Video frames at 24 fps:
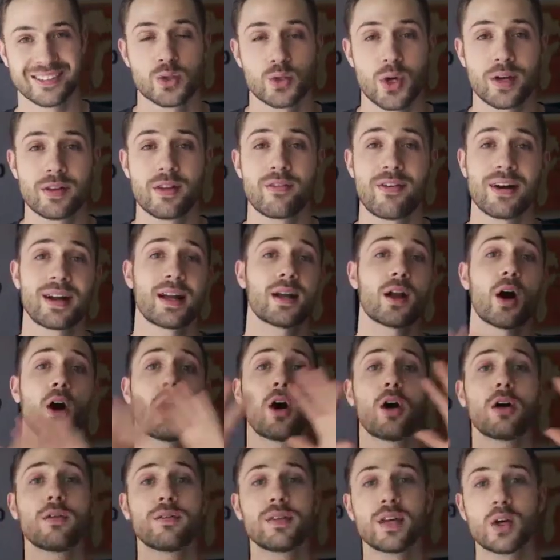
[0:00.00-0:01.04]
So I divided
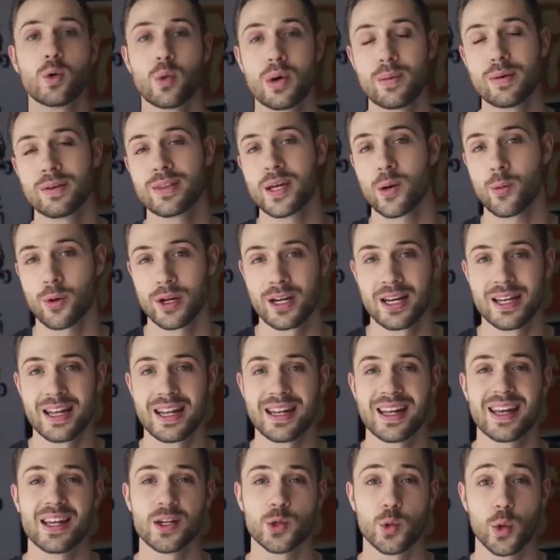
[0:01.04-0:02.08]
all the equipment that we're going to
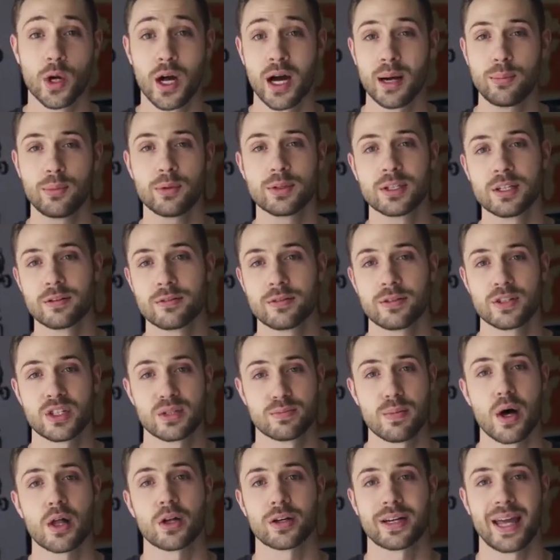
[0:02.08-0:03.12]
need into a couple different
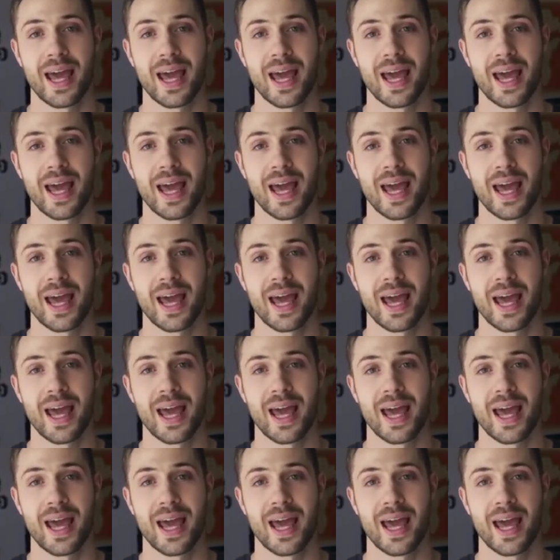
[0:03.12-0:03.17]
smaller